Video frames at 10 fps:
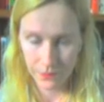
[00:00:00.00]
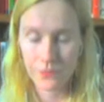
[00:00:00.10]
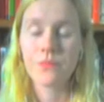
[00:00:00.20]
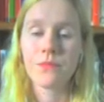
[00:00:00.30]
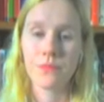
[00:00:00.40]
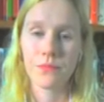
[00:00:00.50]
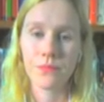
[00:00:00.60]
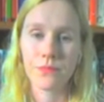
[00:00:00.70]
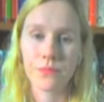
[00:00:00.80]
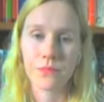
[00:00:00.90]

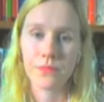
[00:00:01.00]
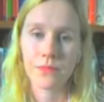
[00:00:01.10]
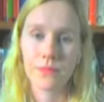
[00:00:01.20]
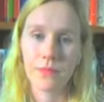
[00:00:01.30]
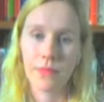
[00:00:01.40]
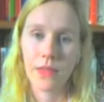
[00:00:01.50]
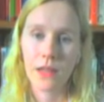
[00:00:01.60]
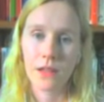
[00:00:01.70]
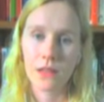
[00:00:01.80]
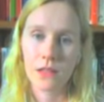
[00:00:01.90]

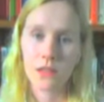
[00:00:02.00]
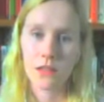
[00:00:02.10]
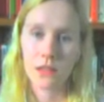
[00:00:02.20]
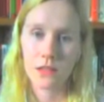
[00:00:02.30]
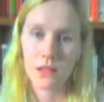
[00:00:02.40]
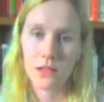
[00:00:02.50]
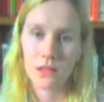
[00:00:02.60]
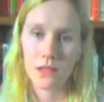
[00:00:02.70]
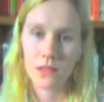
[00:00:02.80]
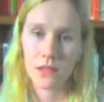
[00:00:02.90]

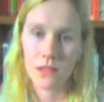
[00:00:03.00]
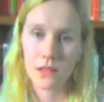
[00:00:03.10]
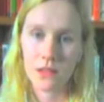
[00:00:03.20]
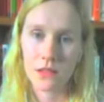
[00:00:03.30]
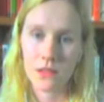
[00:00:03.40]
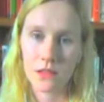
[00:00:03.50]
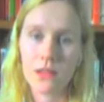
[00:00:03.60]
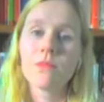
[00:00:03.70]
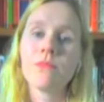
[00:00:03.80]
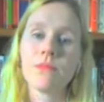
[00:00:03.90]

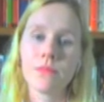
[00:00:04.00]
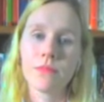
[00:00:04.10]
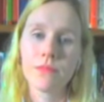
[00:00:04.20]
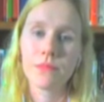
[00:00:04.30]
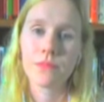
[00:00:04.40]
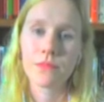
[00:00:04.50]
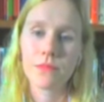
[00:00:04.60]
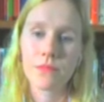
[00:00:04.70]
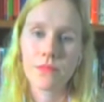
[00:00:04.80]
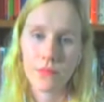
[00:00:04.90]

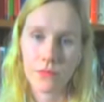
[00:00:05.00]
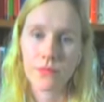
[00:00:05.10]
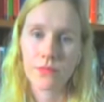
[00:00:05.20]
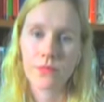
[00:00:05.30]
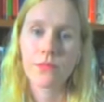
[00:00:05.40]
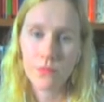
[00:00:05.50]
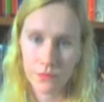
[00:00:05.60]
(not speaking)